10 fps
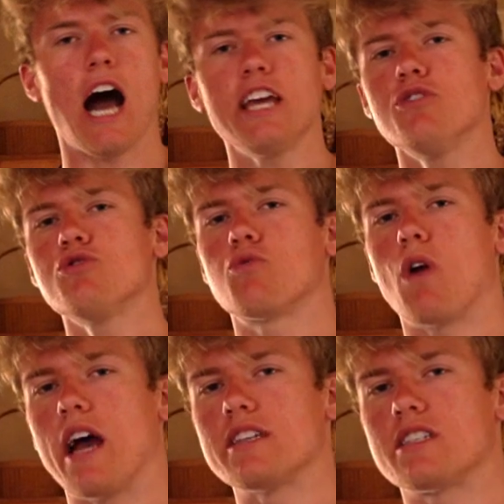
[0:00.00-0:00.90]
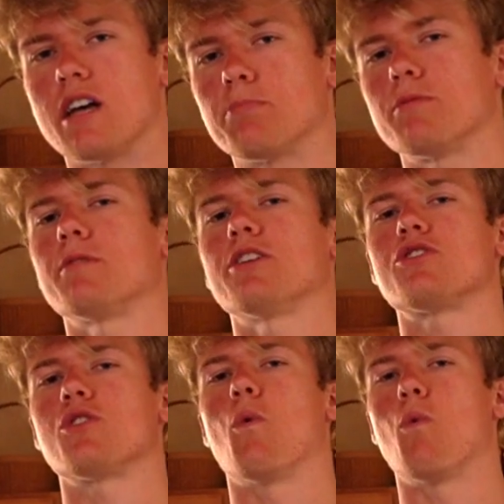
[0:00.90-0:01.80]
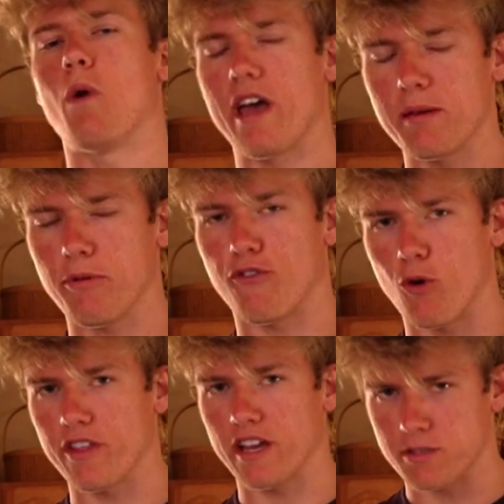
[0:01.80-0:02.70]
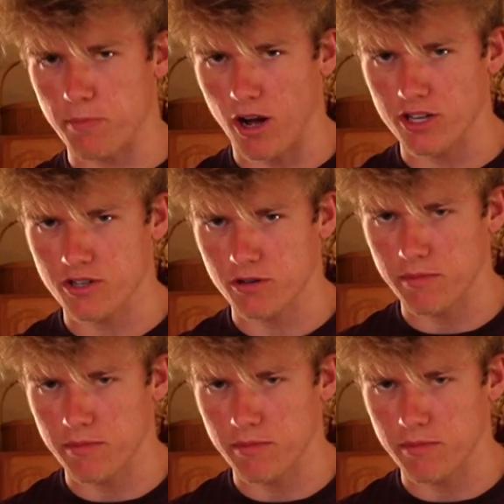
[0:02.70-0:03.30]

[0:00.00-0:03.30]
I used Rise supplements way before they sponsored